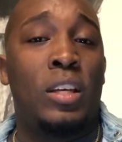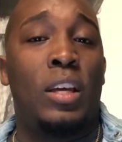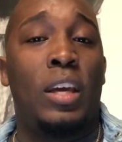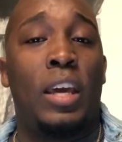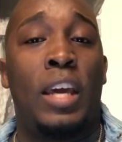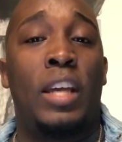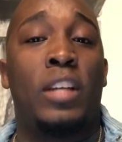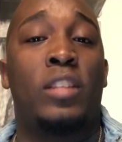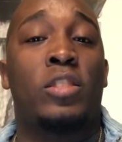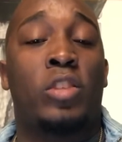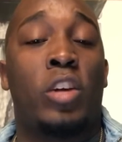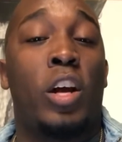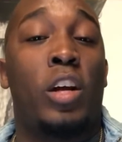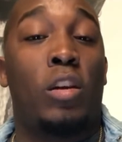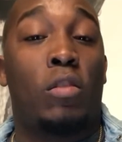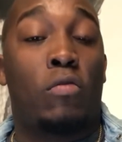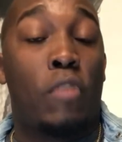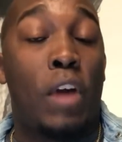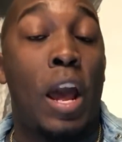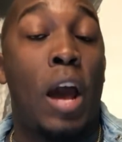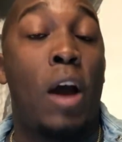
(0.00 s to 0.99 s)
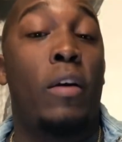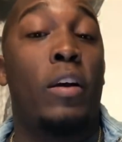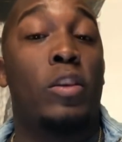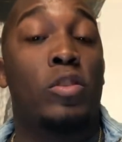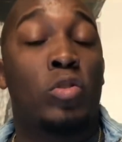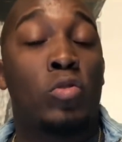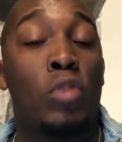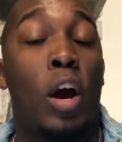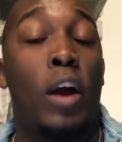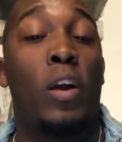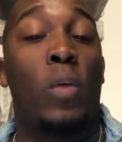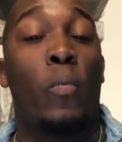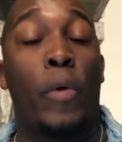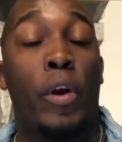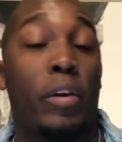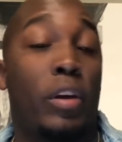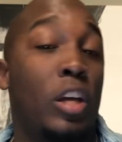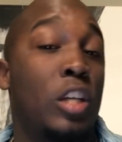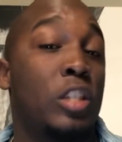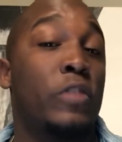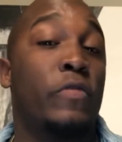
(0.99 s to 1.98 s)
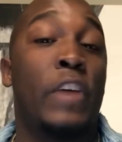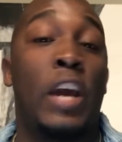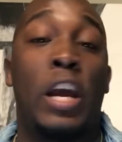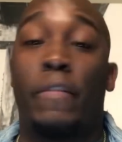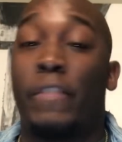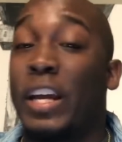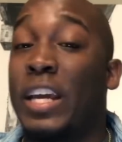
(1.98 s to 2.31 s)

it turn around and starting to work in his favor.